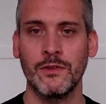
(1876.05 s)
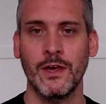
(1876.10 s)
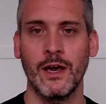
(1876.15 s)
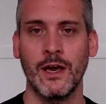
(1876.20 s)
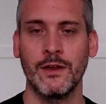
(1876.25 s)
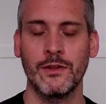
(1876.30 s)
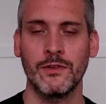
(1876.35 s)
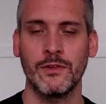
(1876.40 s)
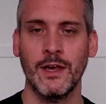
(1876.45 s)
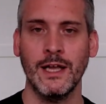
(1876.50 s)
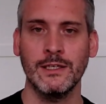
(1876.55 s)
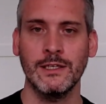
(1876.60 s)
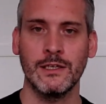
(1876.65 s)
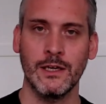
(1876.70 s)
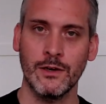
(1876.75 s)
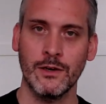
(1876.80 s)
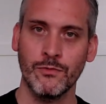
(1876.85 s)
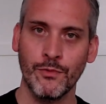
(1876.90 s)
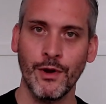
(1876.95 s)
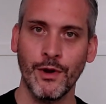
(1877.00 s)
say on a
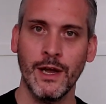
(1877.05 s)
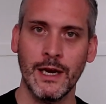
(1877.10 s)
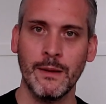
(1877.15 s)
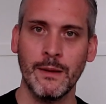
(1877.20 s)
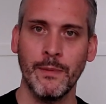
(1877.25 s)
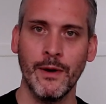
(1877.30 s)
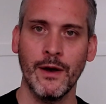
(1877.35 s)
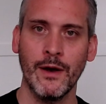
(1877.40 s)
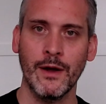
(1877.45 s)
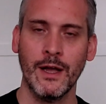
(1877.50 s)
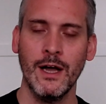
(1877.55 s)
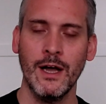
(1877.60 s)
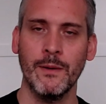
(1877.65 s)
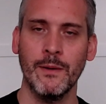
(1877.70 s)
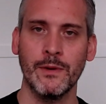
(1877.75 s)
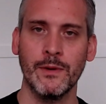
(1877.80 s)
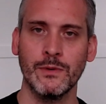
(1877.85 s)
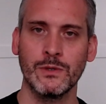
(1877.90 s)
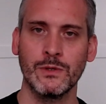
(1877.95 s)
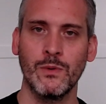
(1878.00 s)
Saturday, I'd really perk
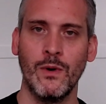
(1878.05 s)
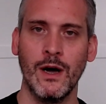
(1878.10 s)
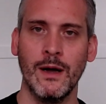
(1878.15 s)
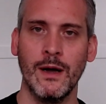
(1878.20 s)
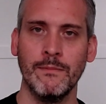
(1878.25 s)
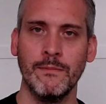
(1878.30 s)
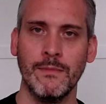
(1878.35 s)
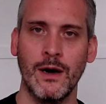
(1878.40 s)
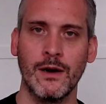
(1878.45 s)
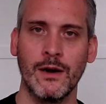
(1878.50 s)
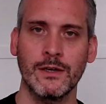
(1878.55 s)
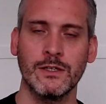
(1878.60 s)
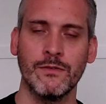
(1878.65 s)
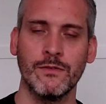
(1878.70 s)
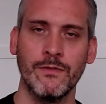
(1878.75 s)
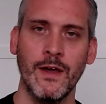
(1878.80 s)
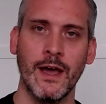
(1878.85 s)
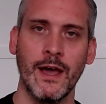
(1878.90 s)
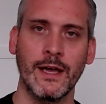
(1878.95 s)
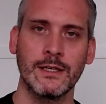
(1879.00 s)
up. It was quite a marked
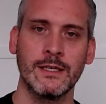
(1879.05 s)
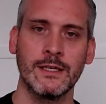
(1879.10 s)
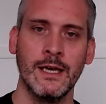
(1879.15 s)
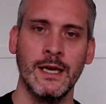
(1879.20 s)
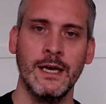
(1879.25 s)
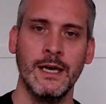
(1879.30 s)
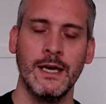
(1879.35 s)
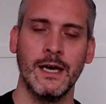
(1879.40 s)
effect.